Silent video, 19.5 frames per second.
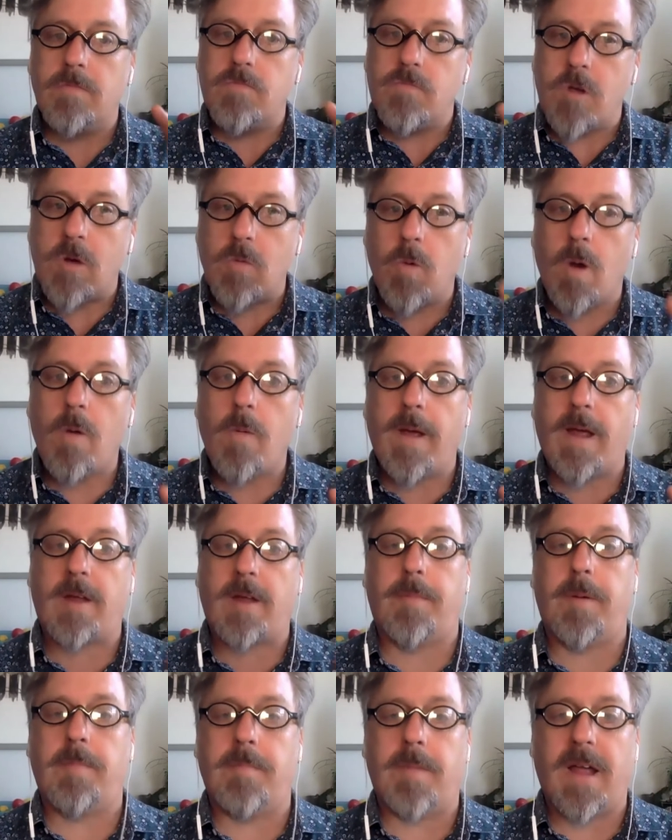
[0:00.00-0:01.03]
heroic
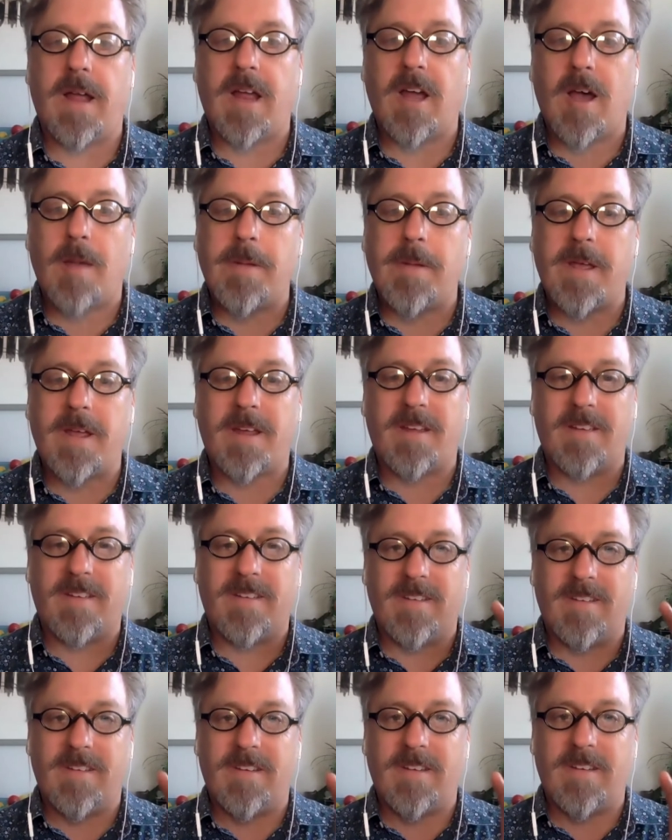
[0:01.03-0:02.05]
but myopic
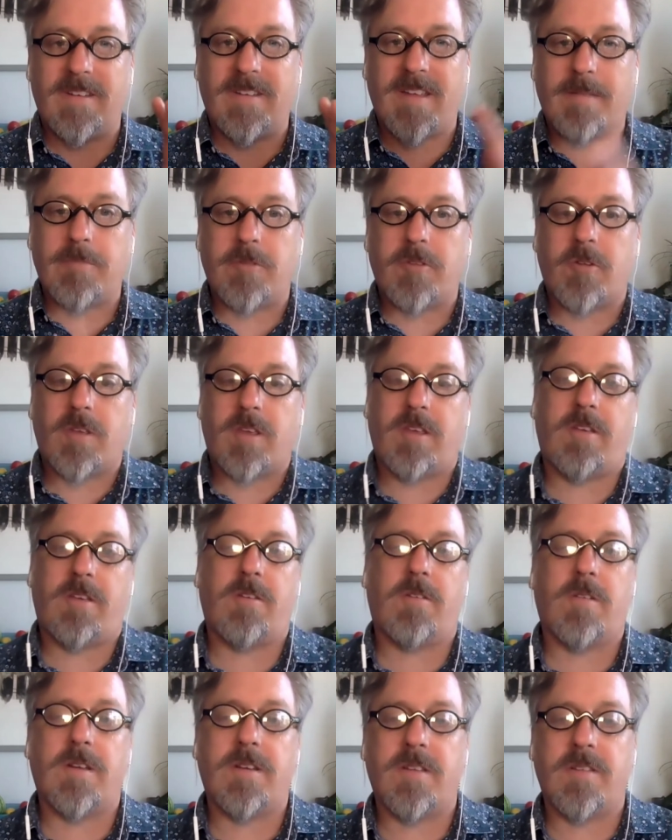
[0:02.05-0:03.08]
attempt to
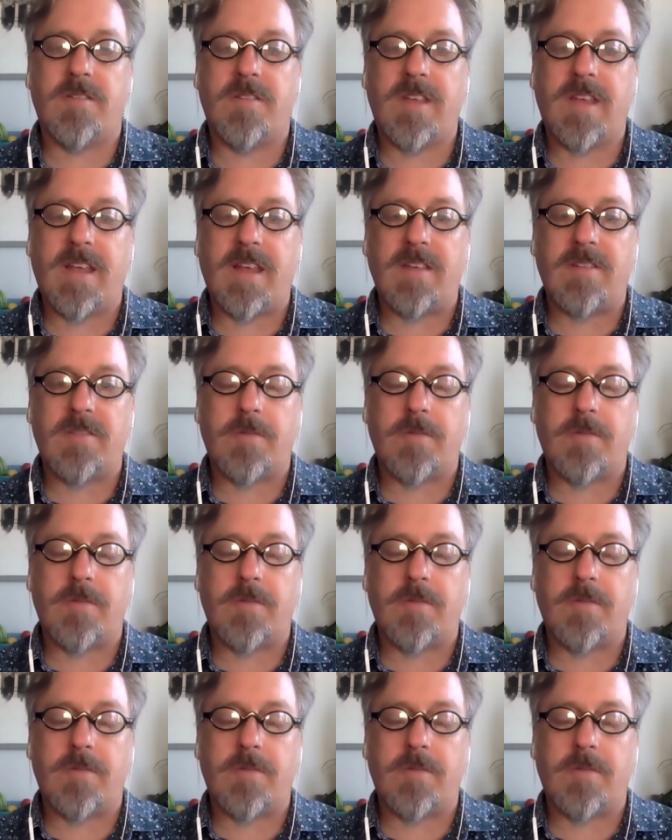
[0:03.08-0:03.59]
cure a disease.